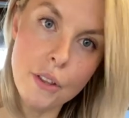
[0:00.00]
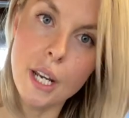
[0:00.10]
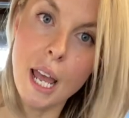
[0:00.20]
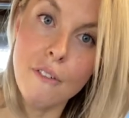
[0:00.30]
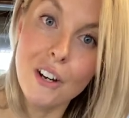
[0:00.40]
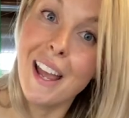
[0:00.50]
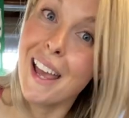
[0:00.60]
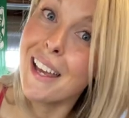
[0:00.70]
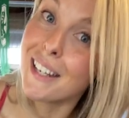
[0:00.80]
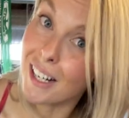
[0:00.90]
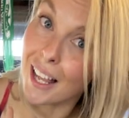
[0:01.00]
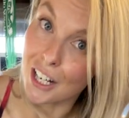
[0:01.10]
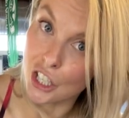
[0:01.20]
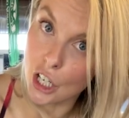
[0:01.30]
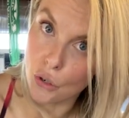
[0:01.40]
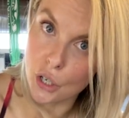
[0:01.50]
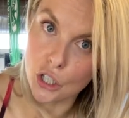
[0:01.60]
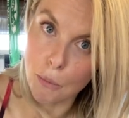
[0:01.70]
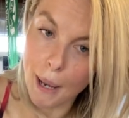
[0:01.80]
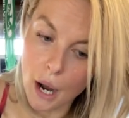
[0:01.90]
than ever, and it'll actually
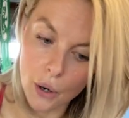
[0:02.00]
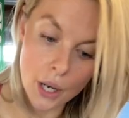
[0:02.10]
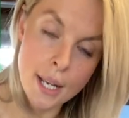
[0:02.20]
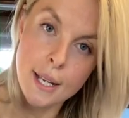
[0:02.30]
increase your power.